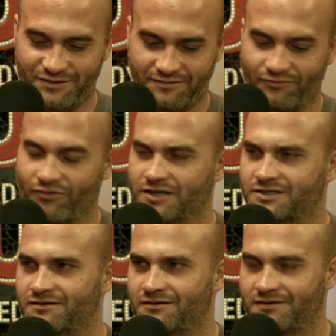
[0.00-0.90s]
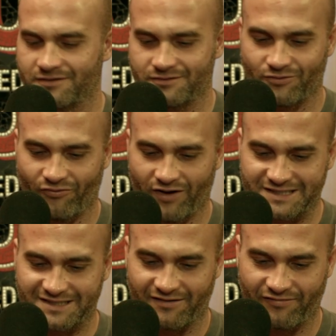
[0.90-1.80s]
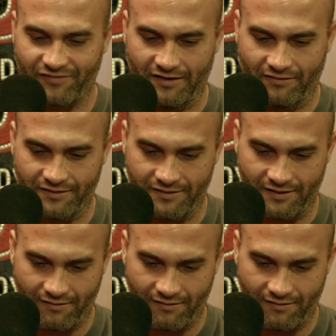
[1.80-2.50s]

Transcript: a rust yeah, it's a rustic feel in there.